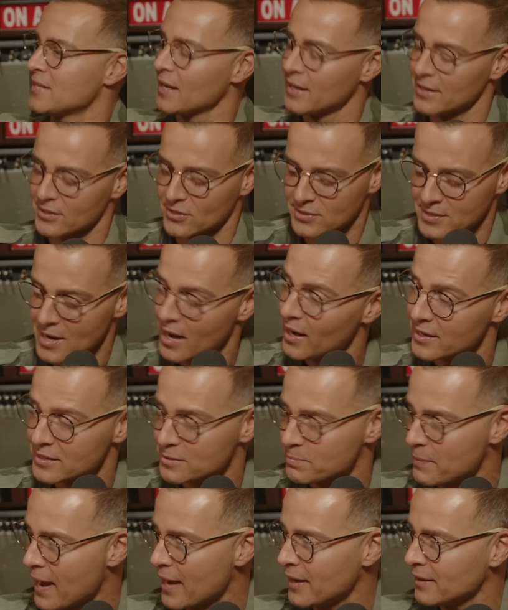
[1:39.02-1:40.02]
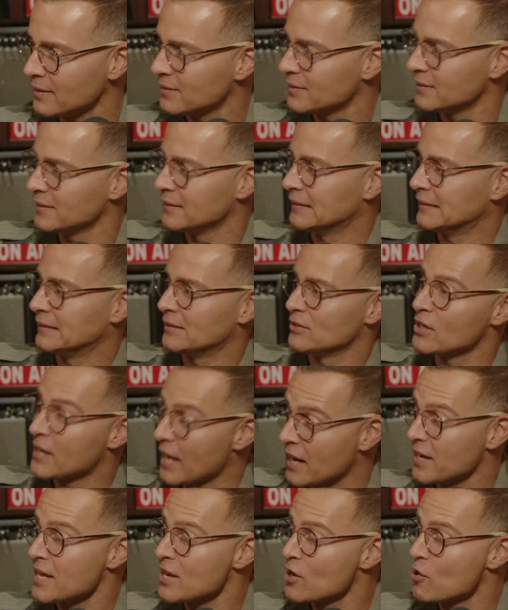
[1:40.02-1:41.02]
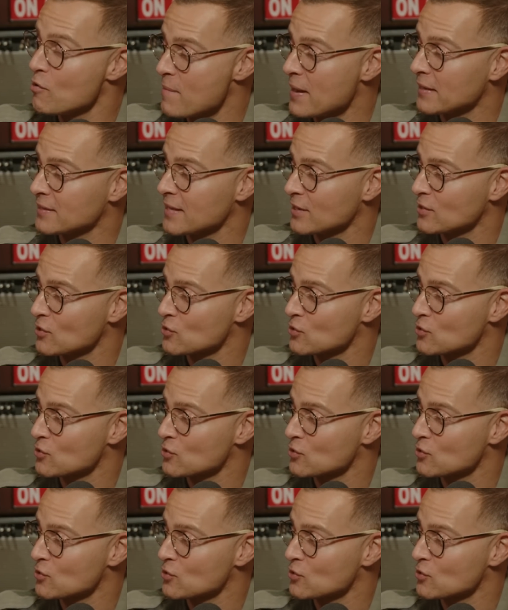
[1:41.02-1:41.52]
Tell us, tell us, Matt. Mm. You got an ego about that.